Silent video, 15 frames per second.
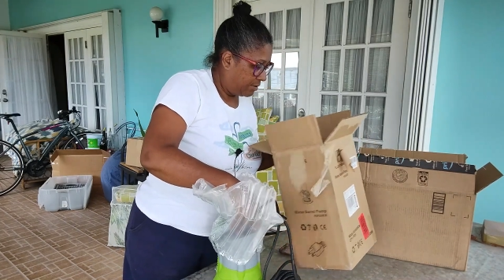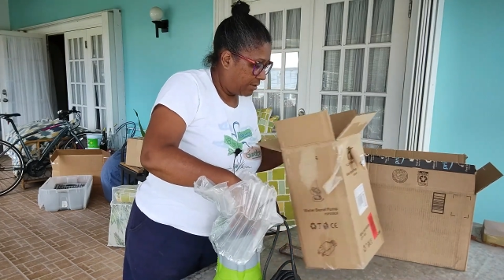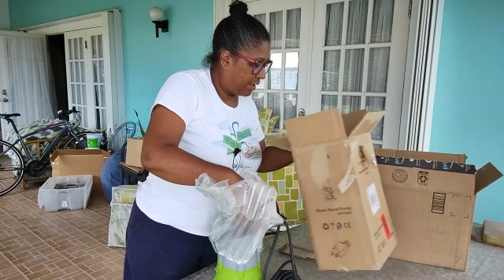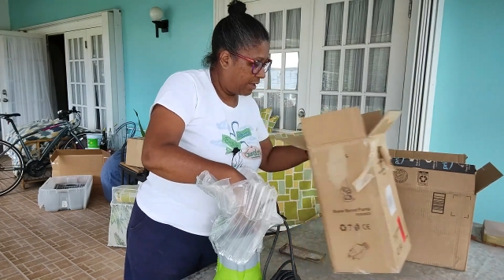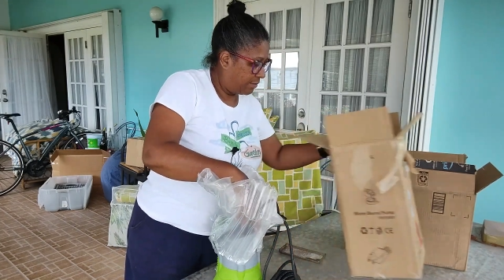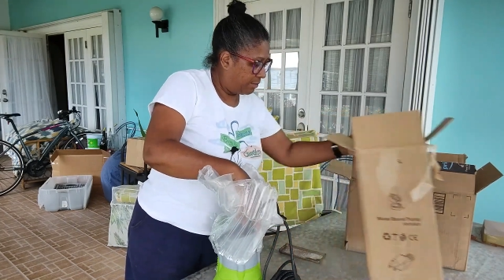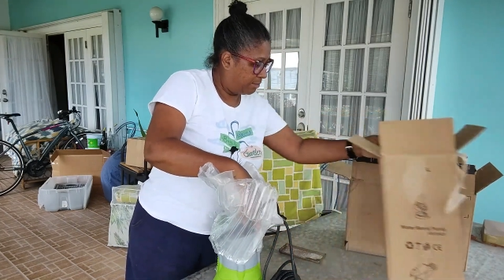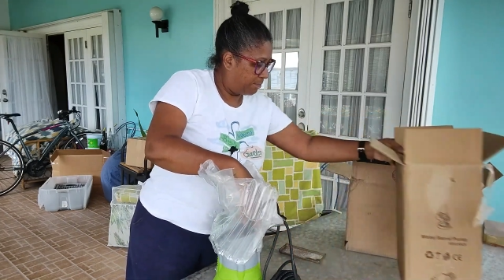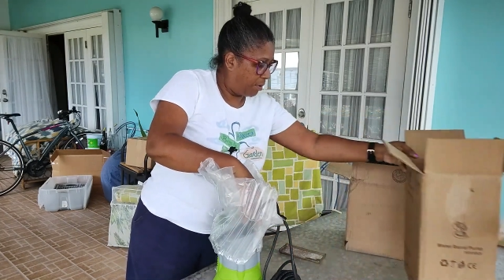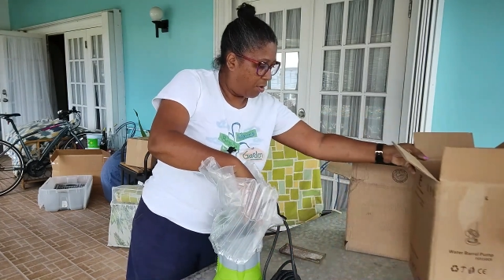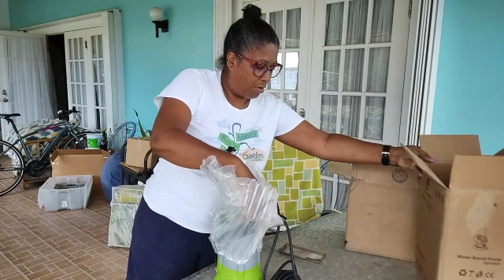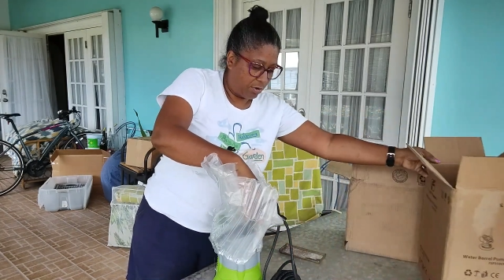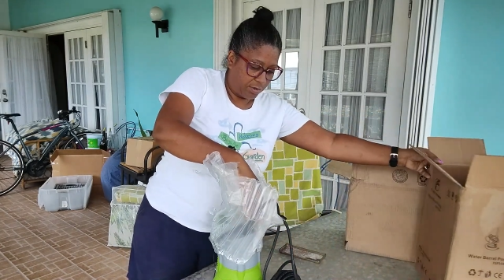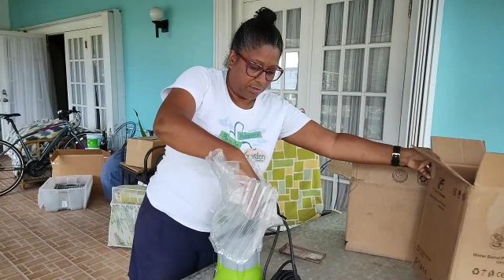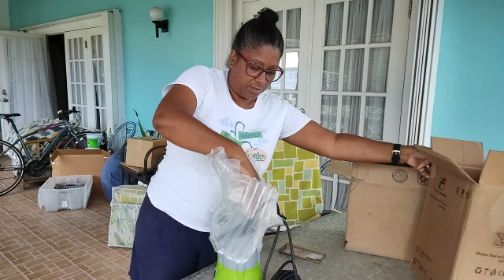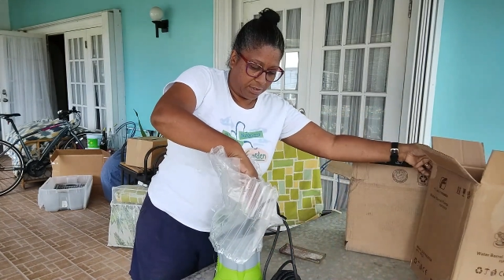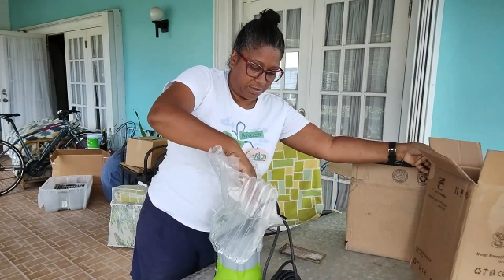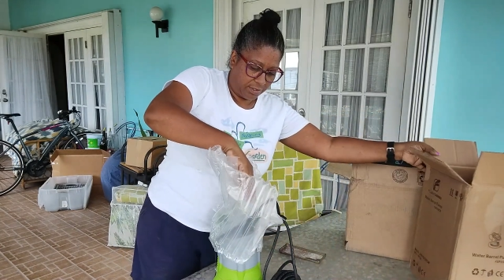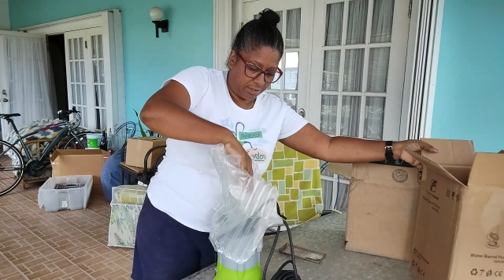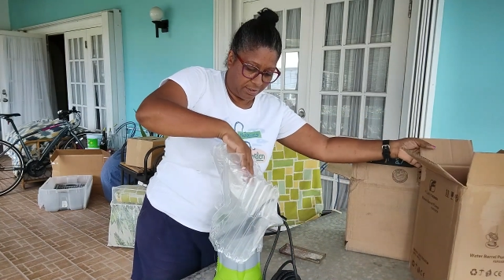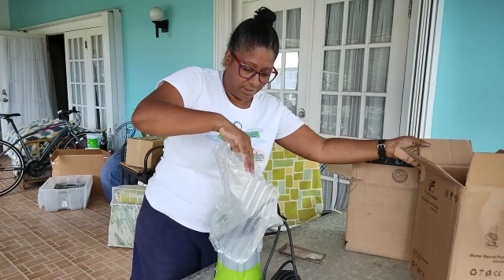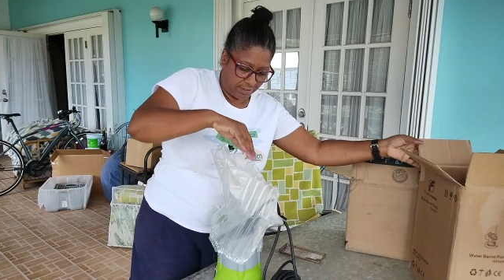That
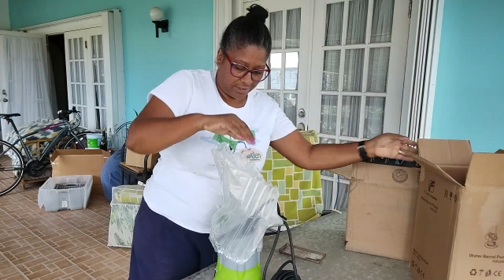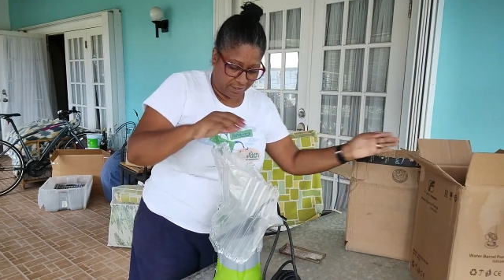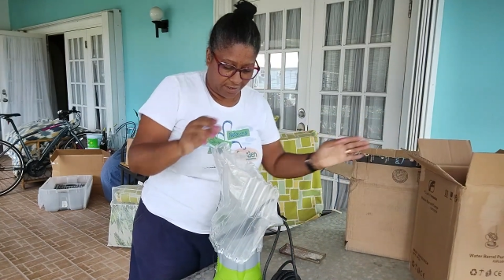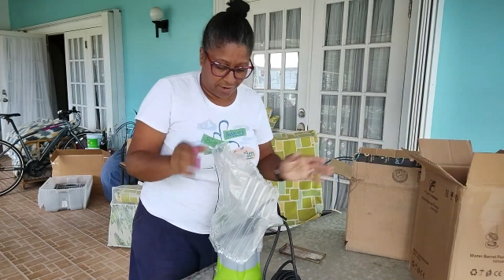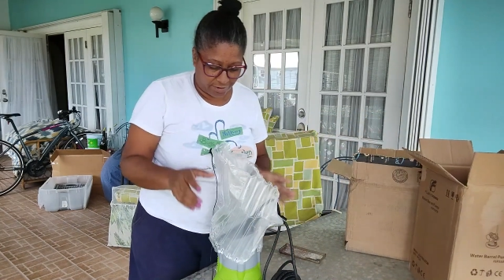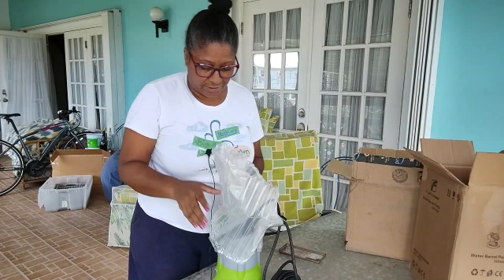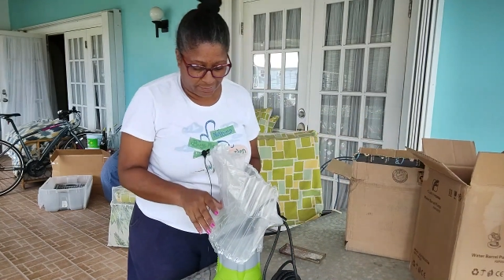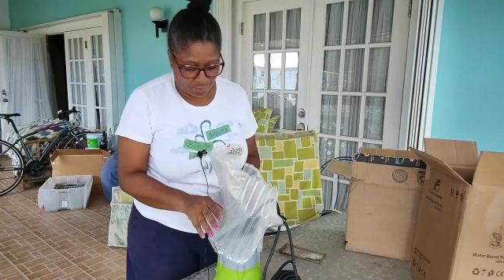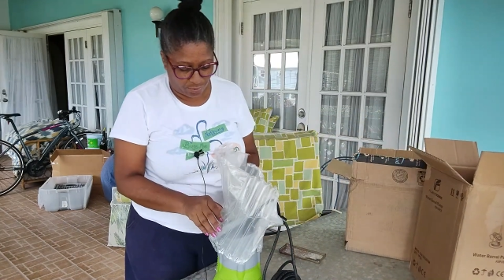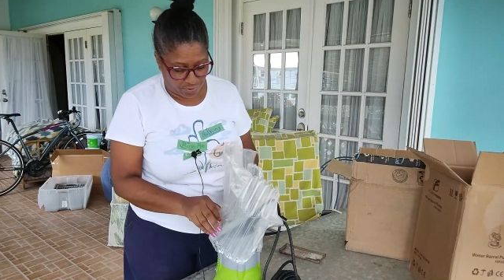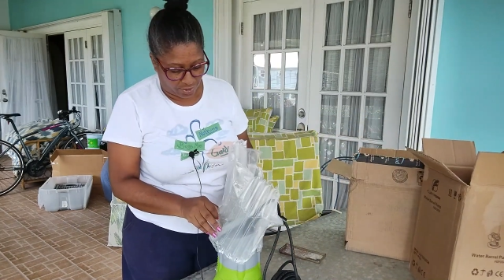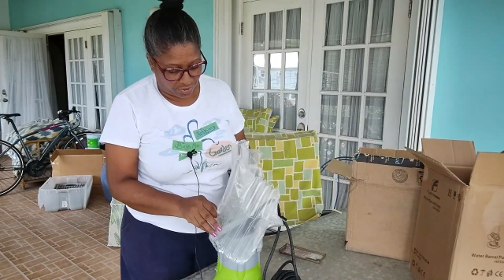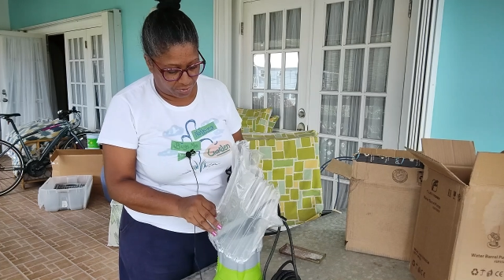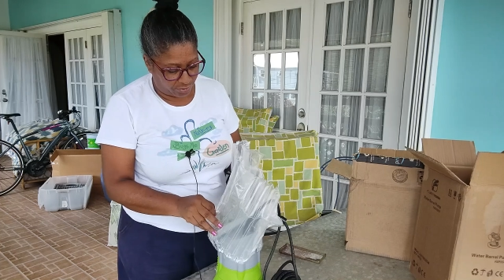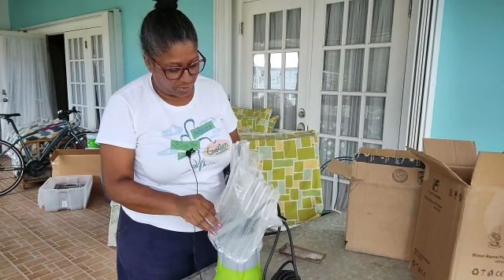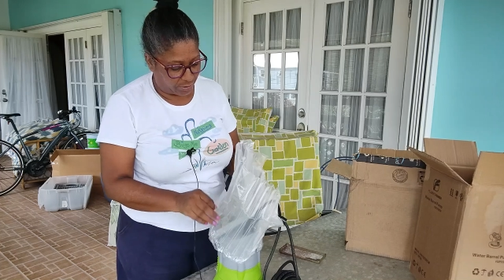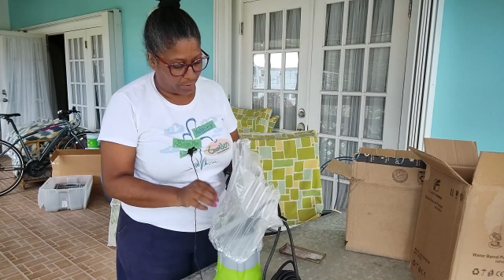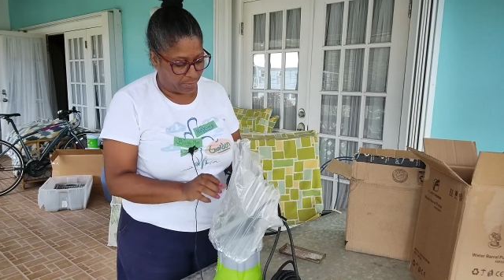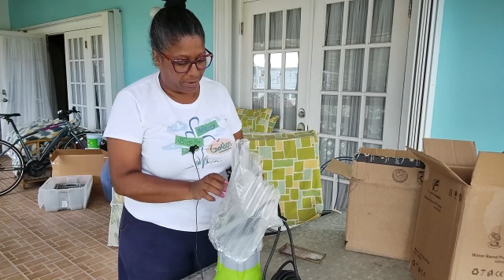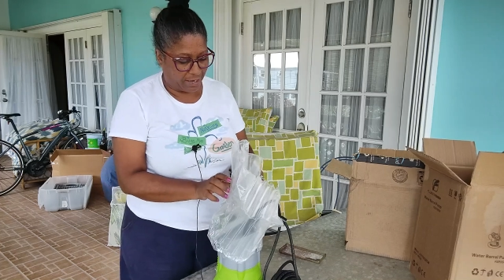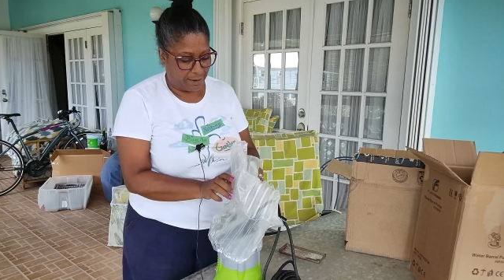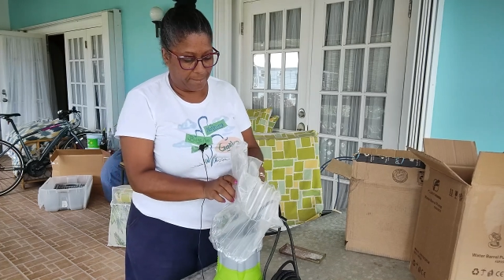box is a lot smaller than I thought it
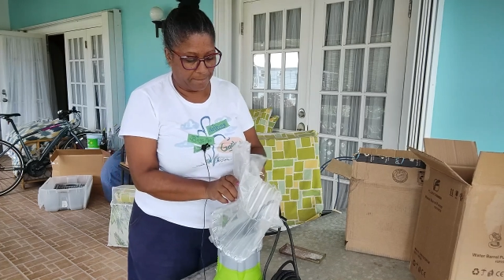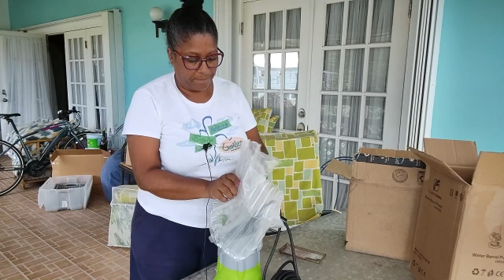would be.